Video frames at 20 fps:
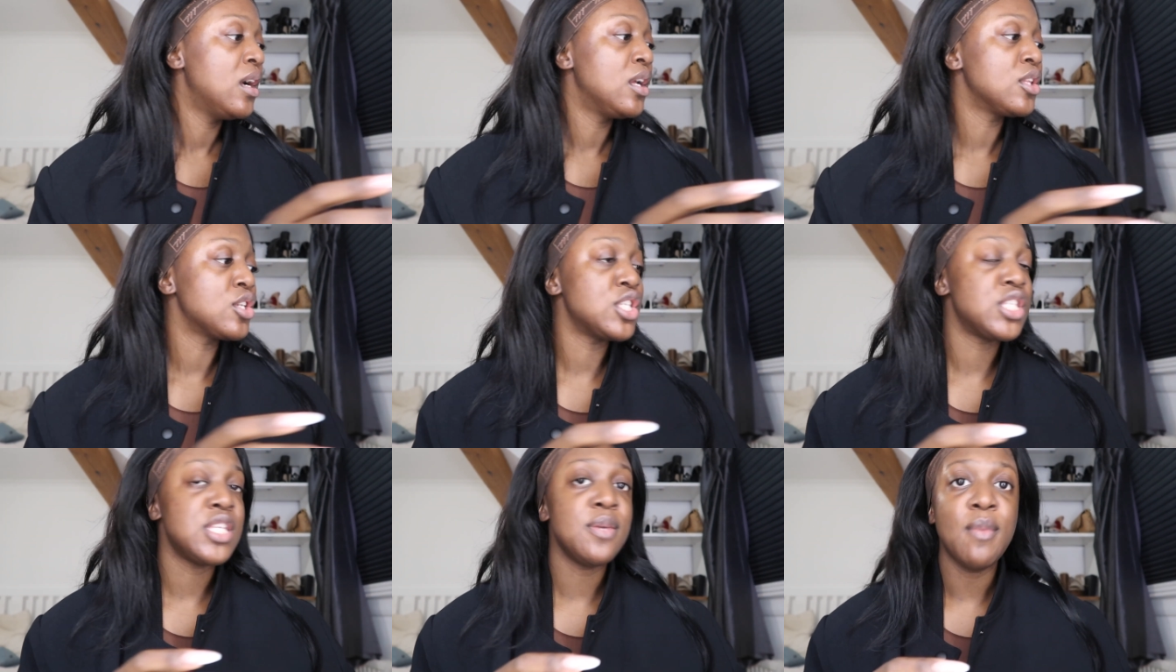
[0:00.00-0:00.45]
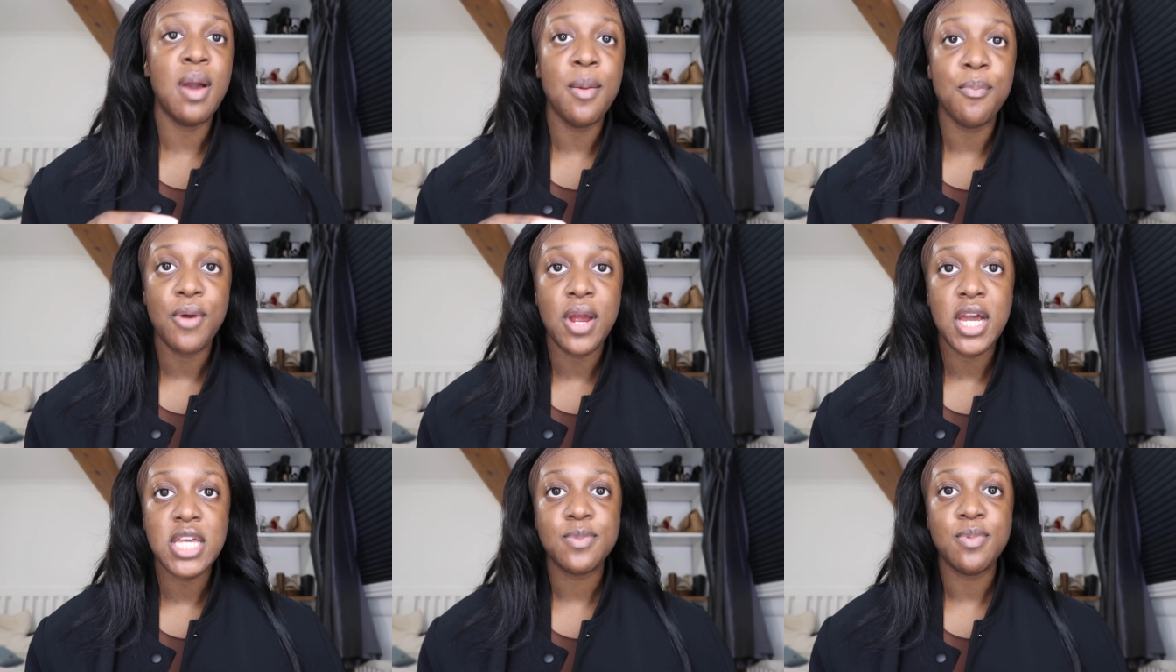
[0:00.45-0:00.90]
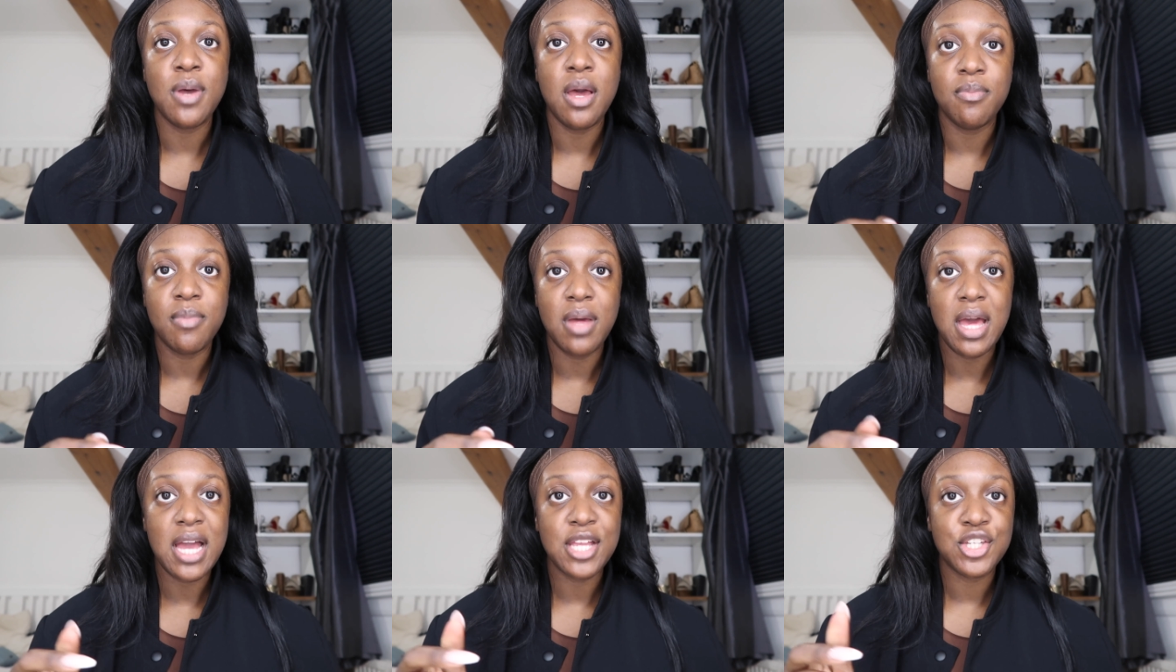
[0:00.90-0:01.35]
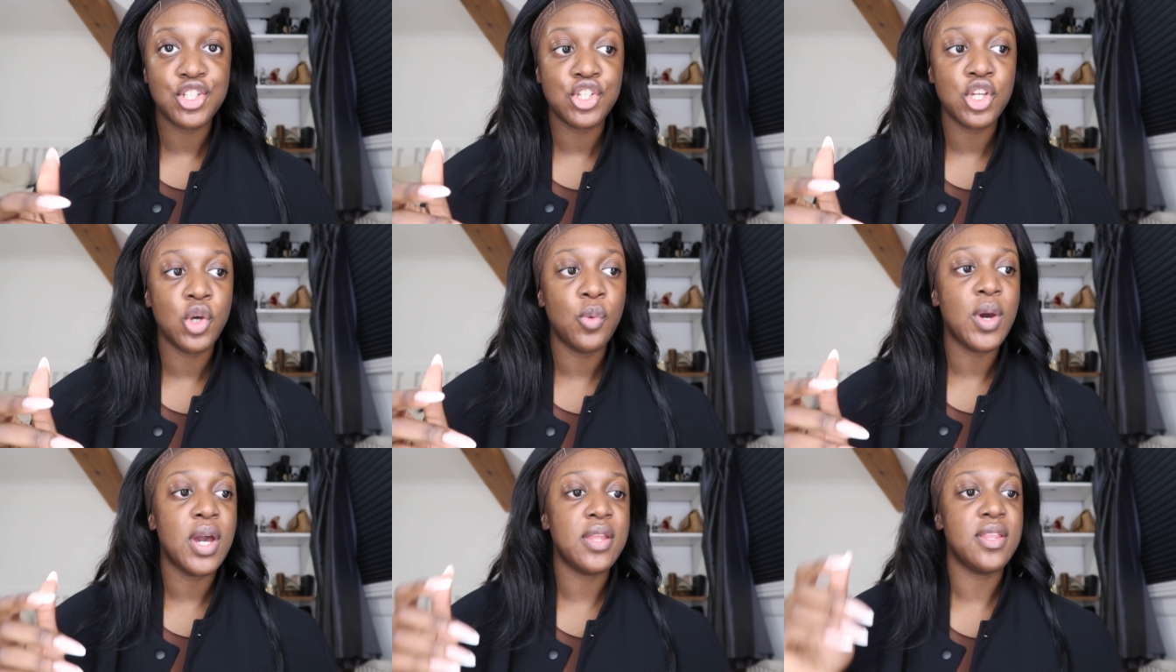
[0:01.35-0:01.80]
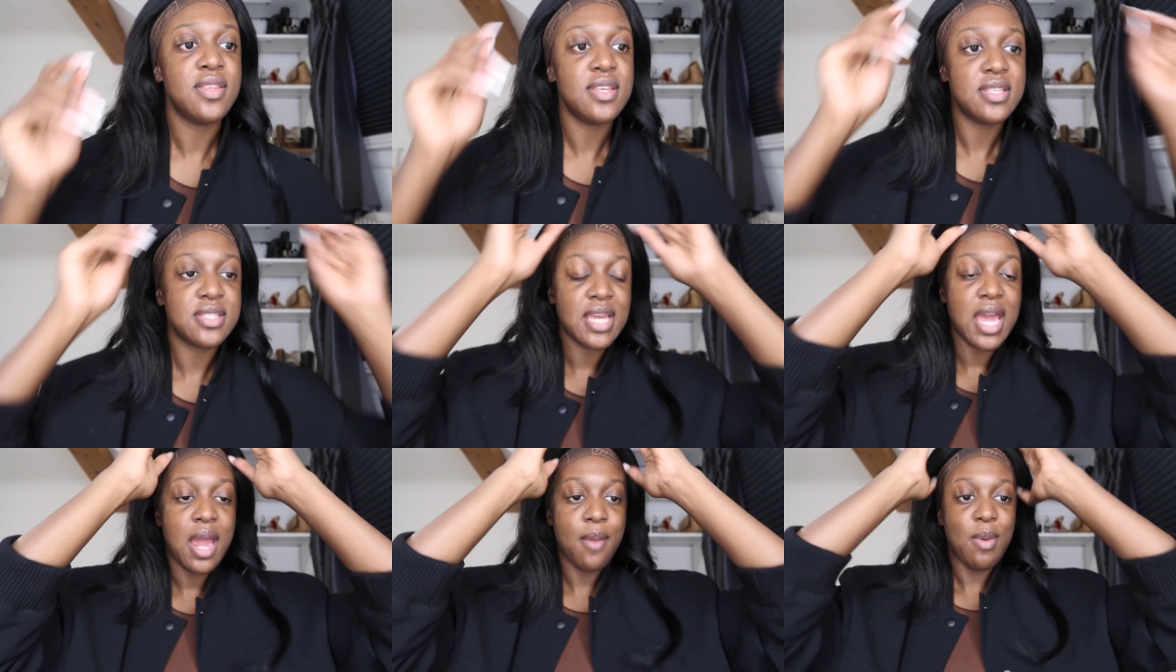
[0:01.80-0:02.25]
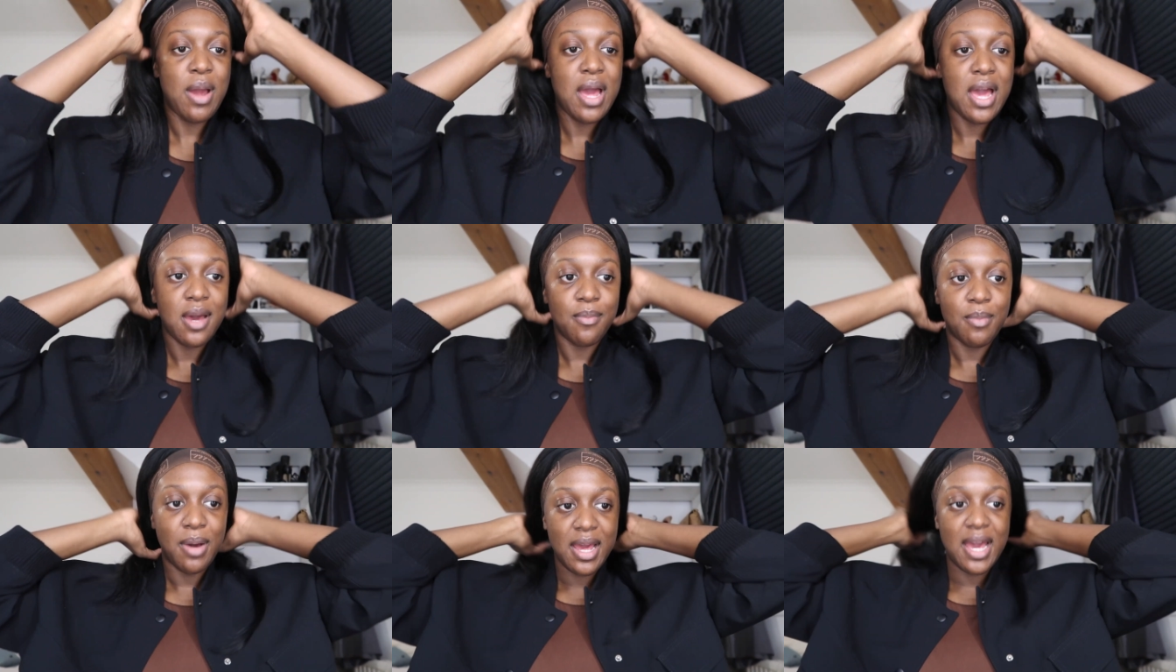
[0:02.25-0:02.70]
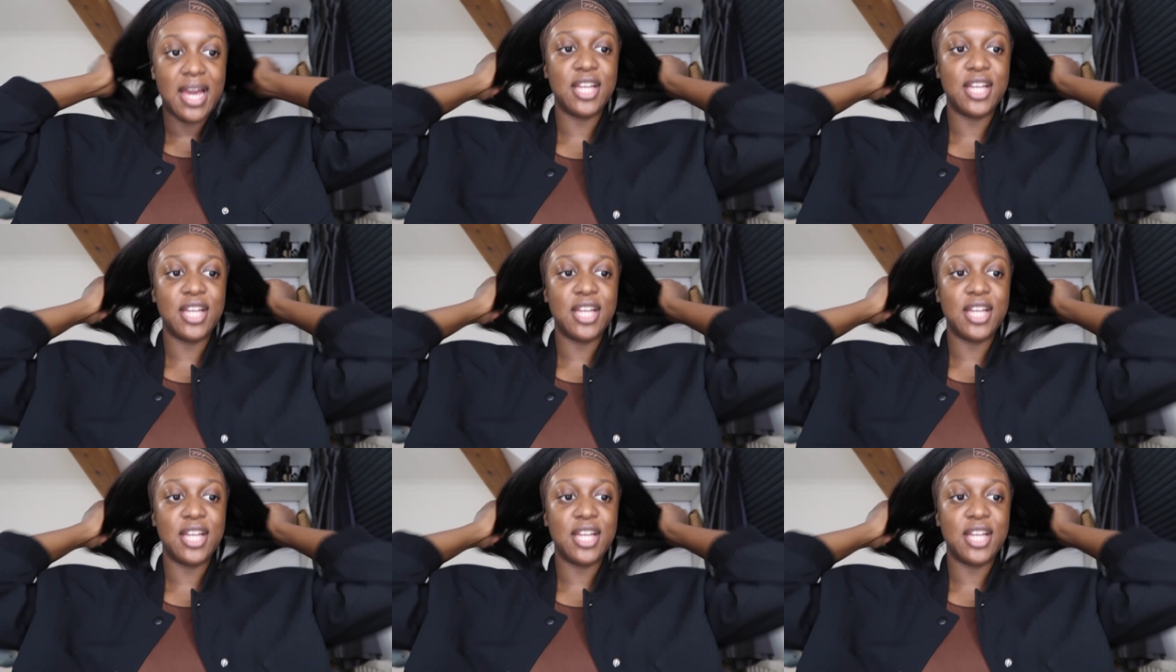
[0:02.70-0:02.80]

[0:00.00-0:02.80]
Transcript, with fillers: just do my brows, but I'm actually aware that this camera might